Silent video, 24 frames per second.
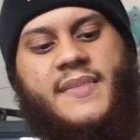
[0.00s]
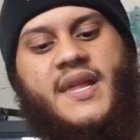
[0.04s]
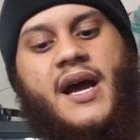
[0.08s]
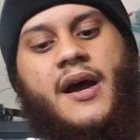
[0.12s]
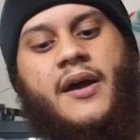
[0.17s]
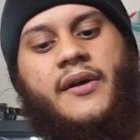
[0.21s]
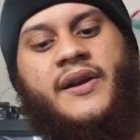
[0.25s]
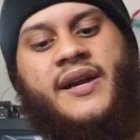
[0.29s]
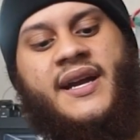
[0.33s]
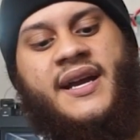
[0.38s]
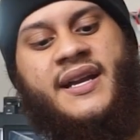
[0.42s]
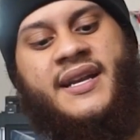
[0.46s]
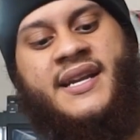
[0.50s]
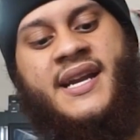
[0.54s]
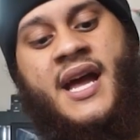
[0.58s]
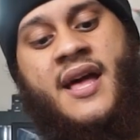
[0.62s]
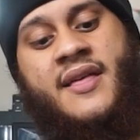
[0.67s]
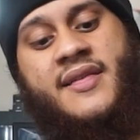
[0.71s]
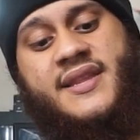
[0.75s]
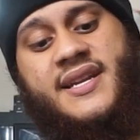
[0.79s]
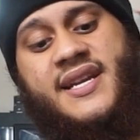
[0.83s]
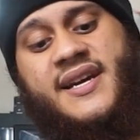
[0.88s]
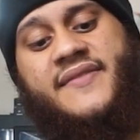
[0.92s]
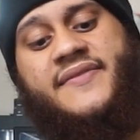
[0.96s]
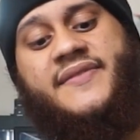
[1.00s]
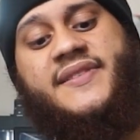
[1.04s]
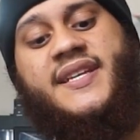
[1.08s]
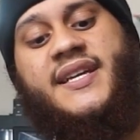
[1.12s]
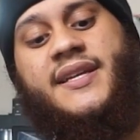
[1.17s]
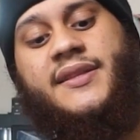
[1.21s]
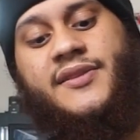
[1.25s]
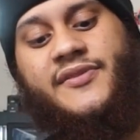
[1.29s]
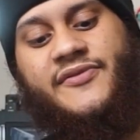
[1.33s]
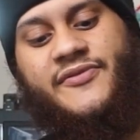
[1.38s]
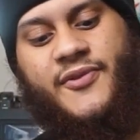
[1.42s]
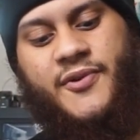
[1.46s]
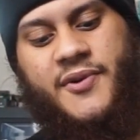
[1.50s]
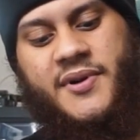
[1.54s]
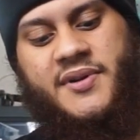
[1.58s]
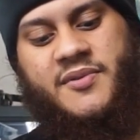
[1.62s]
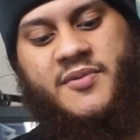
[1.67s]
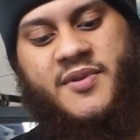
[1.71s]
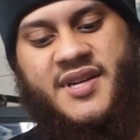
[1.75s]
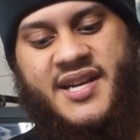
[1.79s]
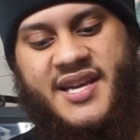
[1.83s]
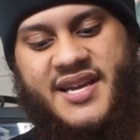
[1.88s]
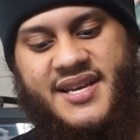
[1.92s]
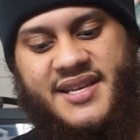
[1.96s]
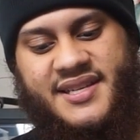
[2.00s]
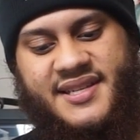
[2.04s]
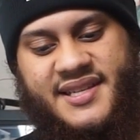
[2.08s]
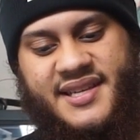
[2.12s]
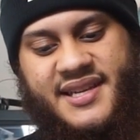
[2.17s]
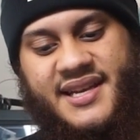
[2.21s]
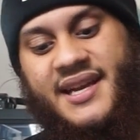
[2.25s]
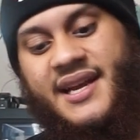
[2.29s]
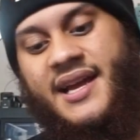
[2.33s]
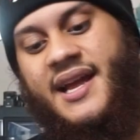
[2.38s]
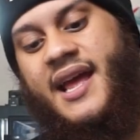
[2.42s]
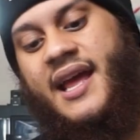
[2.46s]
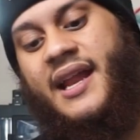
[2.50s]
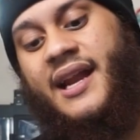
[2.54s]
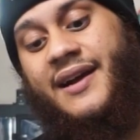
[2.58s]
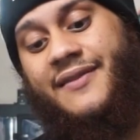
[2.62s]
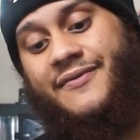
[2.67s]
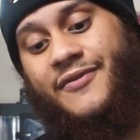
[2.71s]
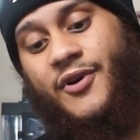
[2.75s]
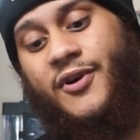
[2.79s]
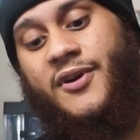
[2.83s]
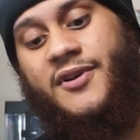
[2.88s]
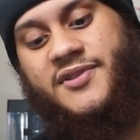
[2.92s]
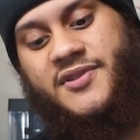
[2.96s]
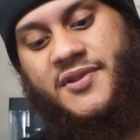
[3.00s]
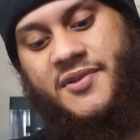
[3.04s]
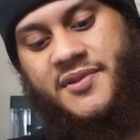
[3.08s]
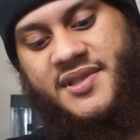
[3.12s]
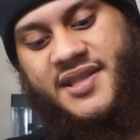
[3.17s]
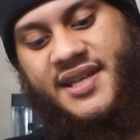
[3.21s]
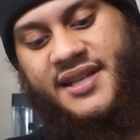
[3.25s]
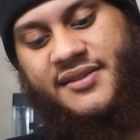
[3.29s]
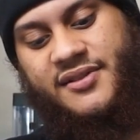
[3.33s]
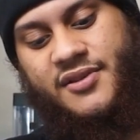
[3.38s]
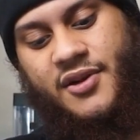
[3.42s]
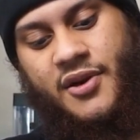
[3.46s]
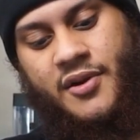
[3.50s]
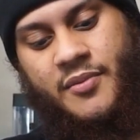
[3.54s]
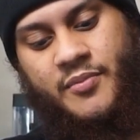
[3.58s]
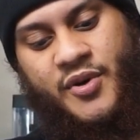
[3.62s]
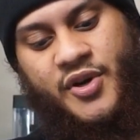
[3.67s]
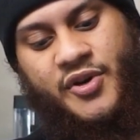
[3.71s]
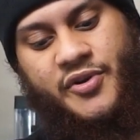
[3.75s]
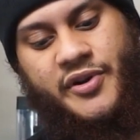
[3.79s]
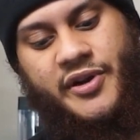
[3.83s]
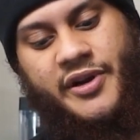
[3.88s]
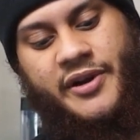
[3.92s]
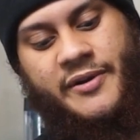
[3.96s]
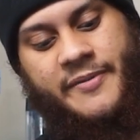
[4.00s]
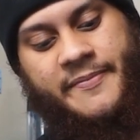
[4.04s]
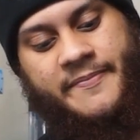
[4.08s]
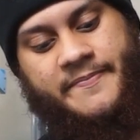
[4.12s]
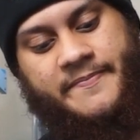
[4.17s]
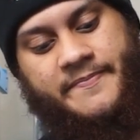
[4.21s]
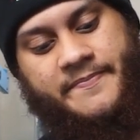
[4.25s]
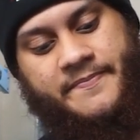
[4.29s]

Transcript: All right, now that I've tinned the four in one E S C, and I've also tinned our motor,